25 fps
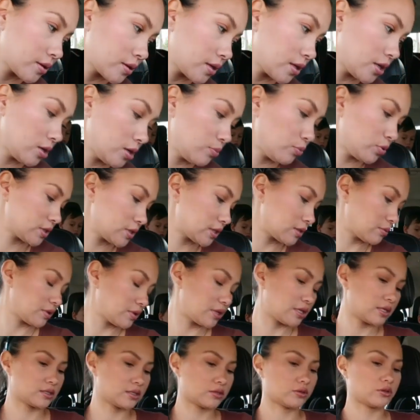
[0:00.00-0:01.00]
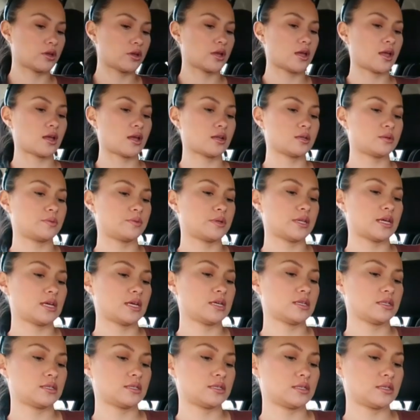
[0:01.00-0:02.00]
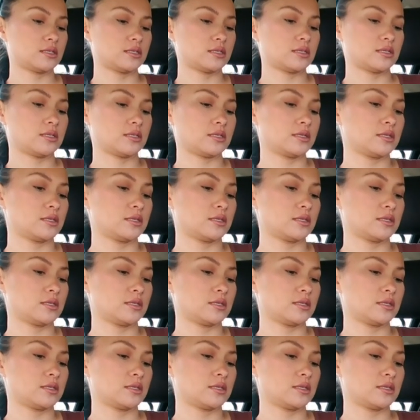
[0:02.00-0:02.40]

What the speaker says: Can you put some of this on your hand, please?